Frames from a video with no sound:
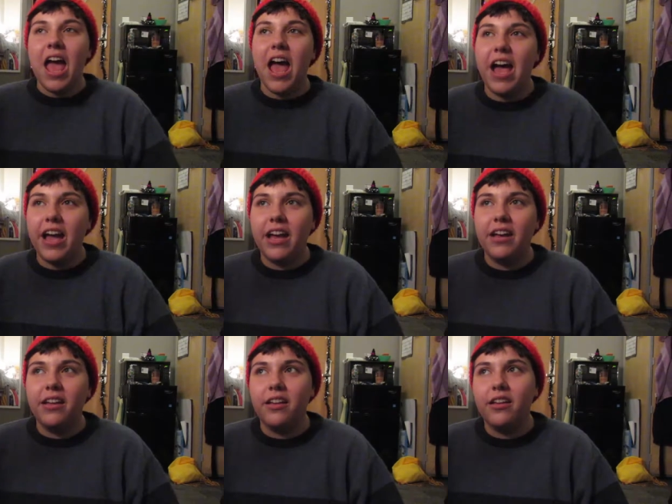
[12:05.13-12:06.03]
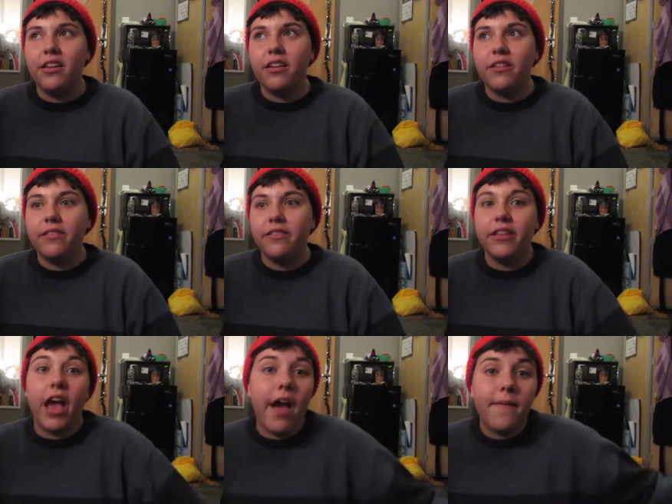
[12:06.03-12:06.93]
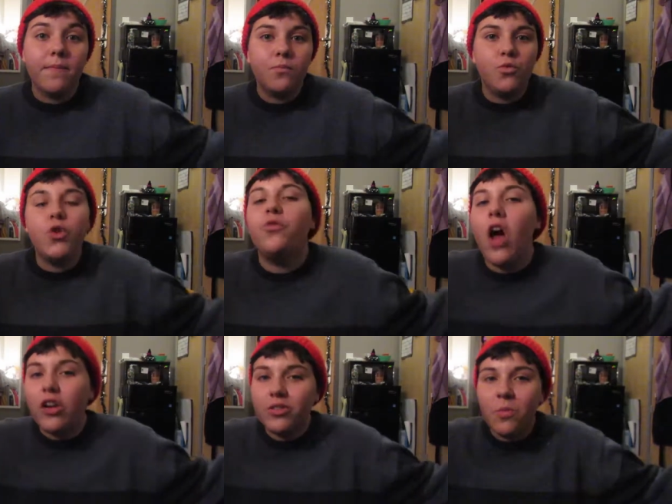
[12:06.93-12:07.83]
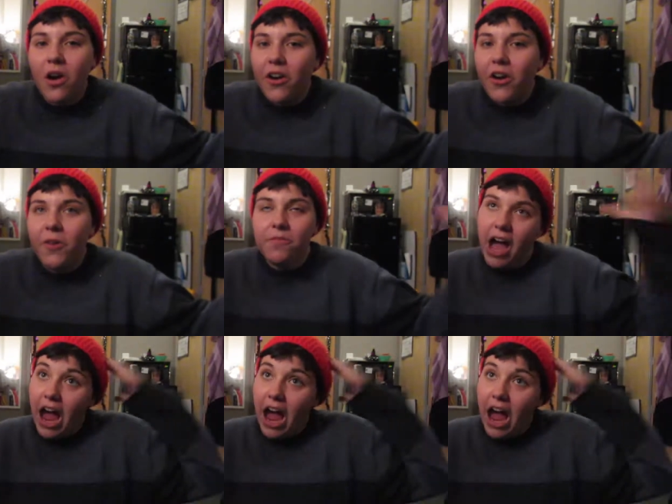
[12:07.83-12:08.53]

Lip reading: And yeah, new vlog tomorrow.